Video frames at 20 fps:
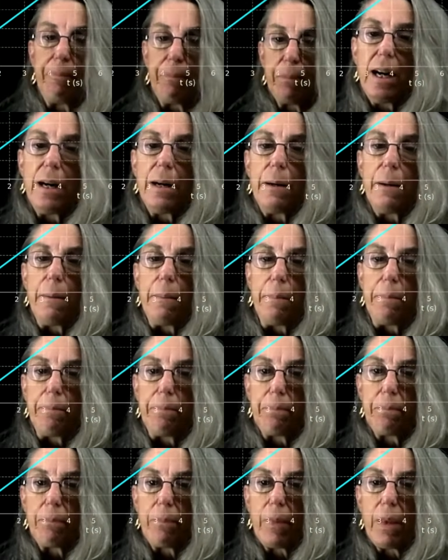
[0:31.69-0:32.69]

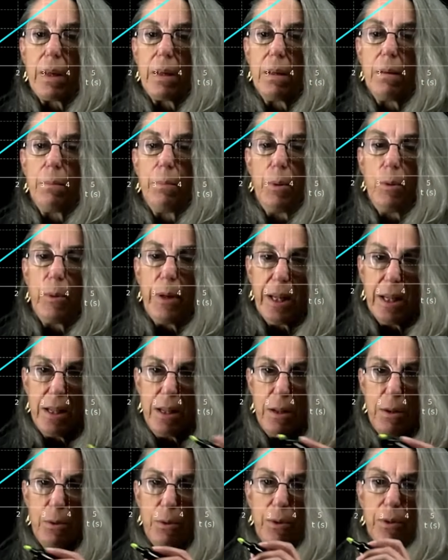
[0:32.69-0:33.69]
But we can
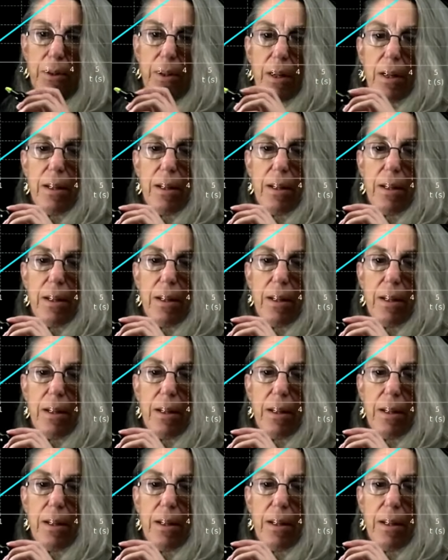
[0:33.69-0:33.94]
use